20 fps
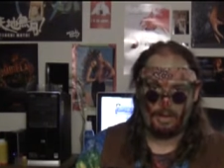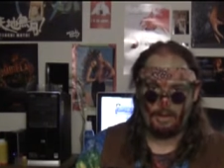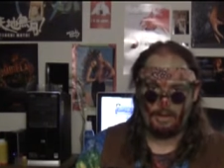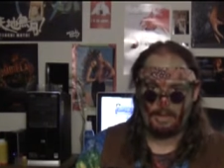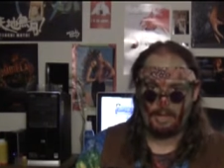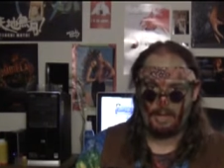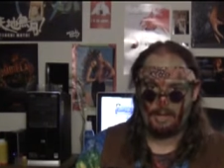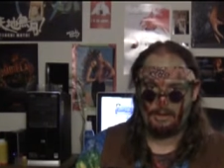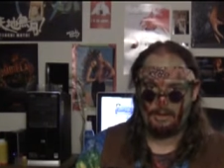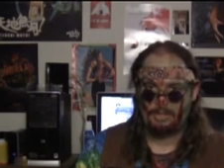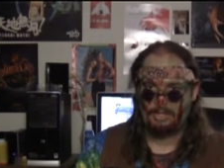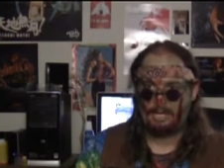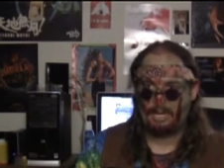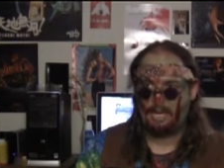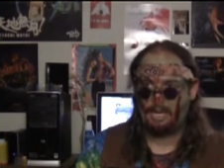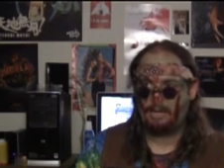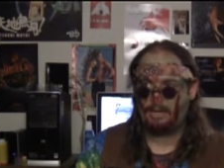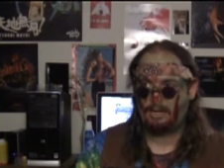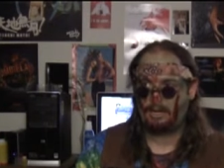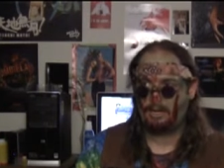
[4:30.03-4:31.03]
on the
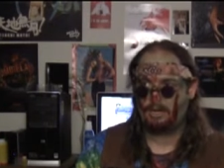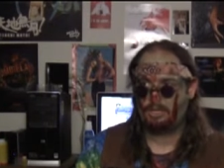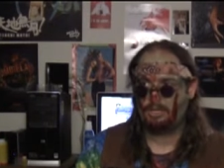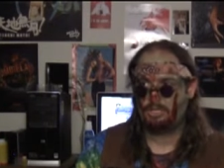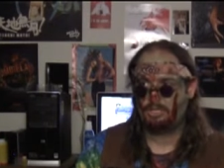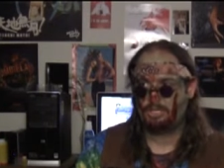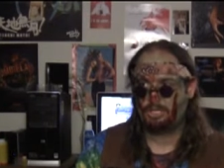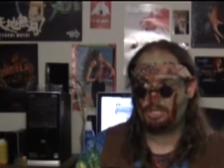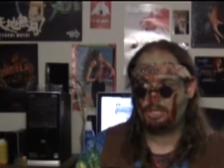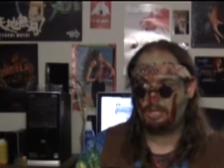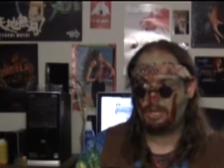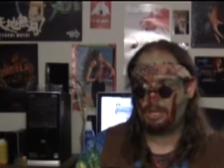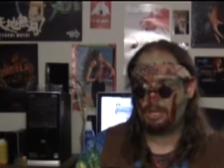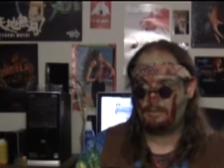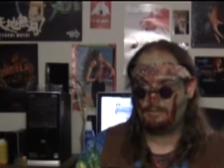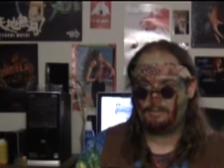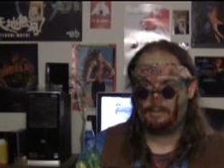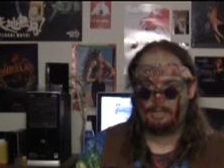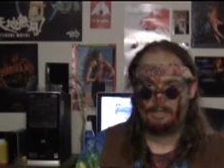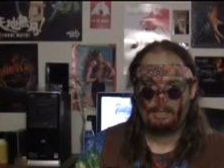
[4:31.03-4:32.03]
Undertaker, show,
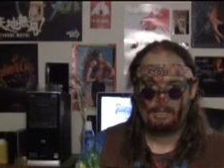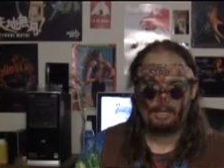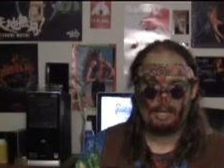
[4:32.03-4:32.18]
um,